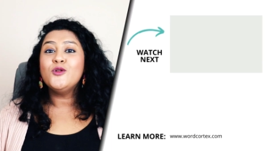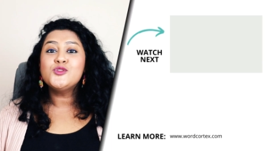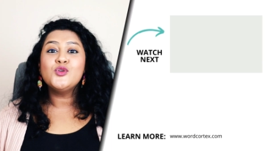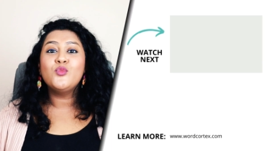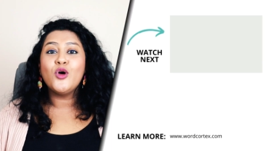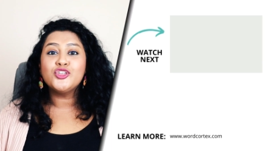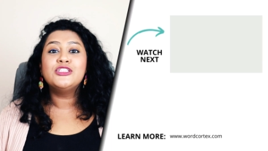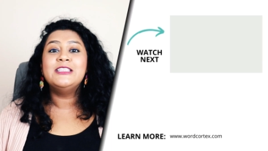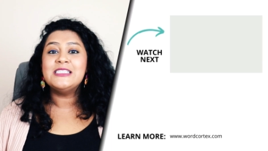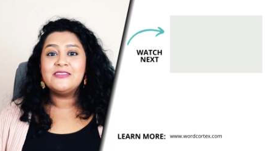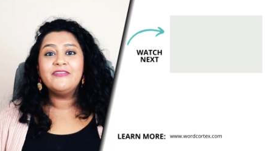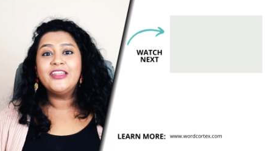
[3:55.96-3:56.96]
also watch
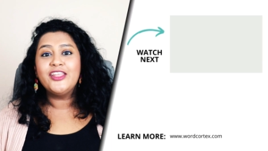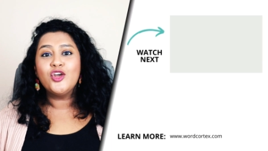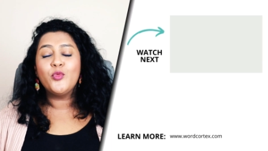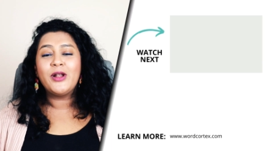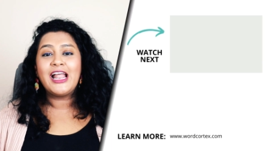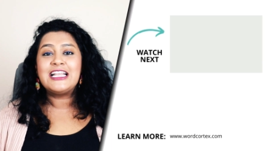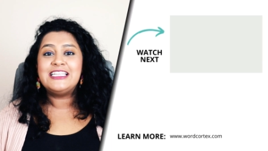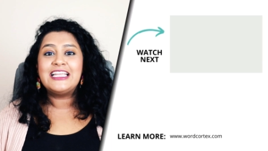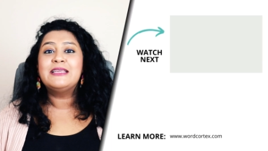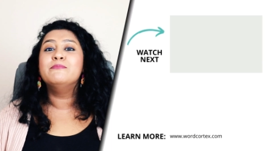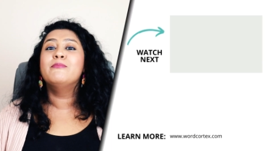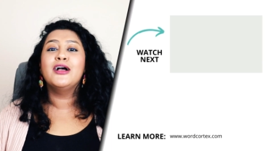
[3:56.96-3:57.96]
this video where I
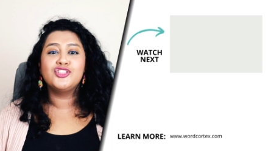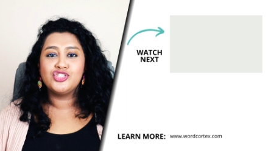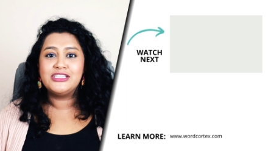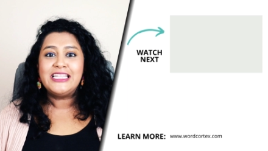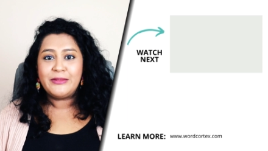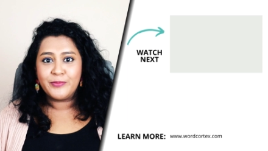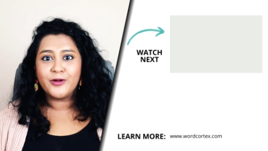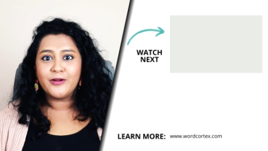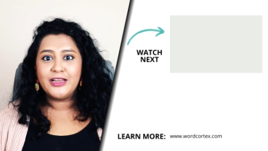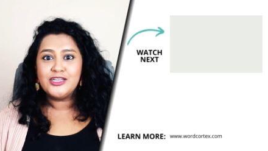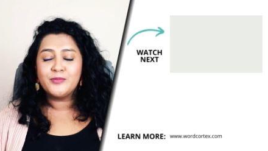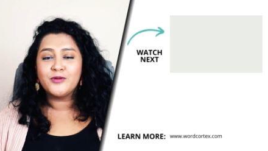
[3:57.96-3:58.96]
dig much deeper
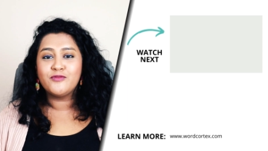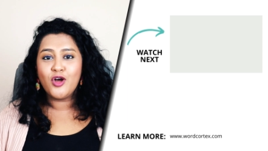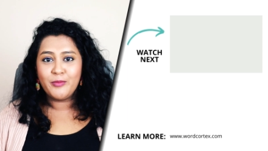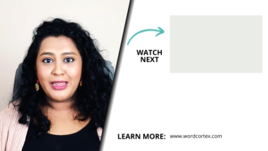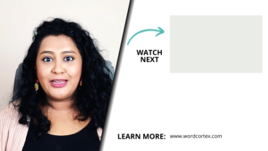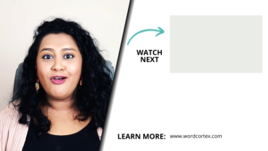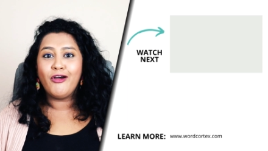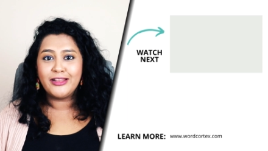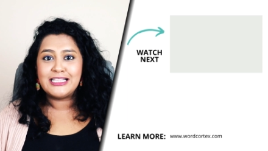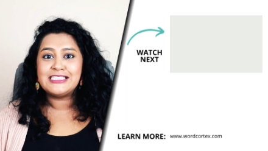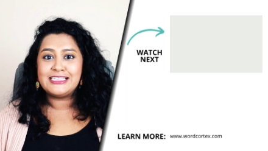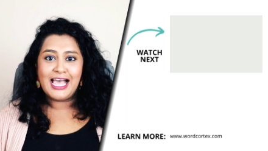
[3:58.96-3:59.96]
into performing an
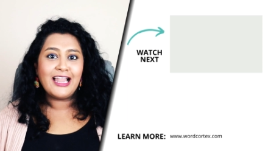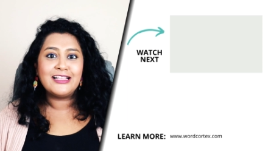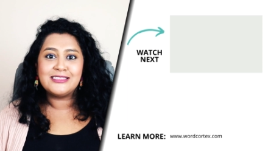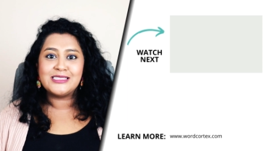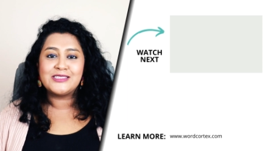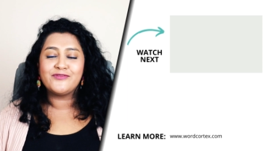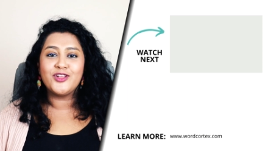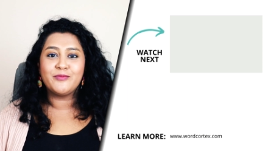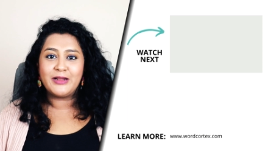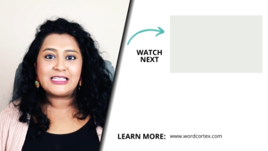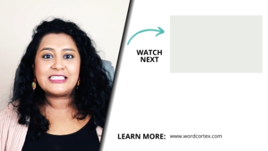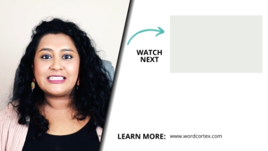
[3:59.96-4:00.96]
audience analysis for your
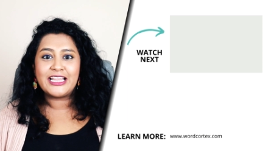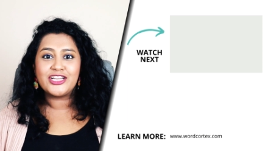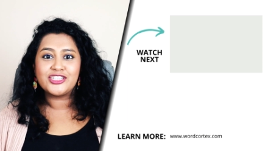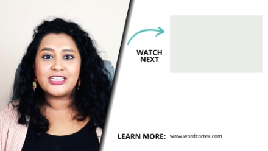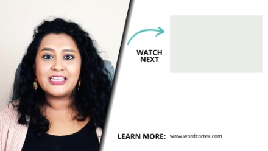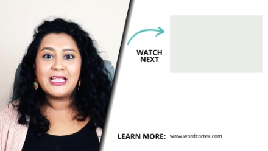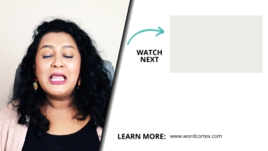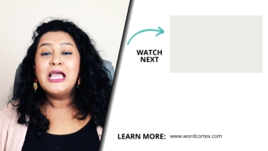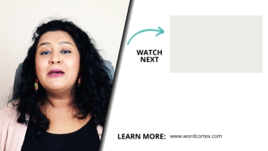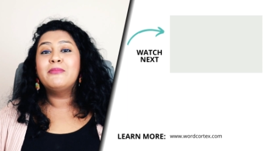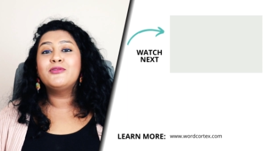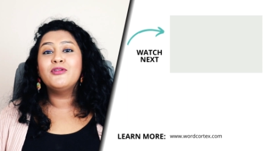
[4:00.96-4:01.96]
presentation.
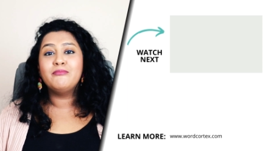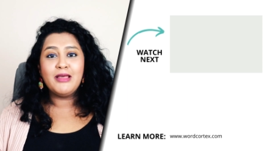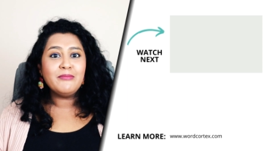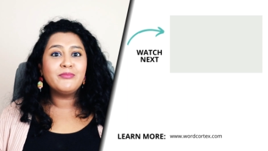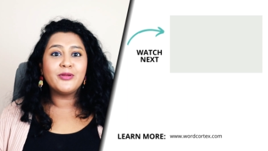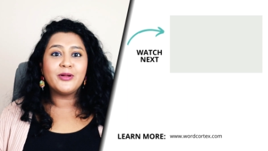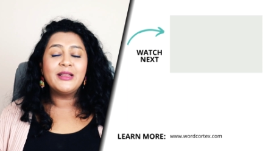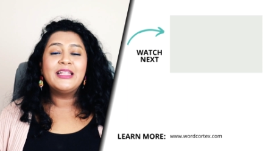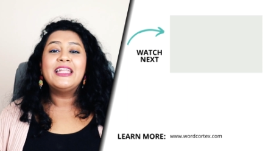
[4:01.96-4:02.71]
But remember,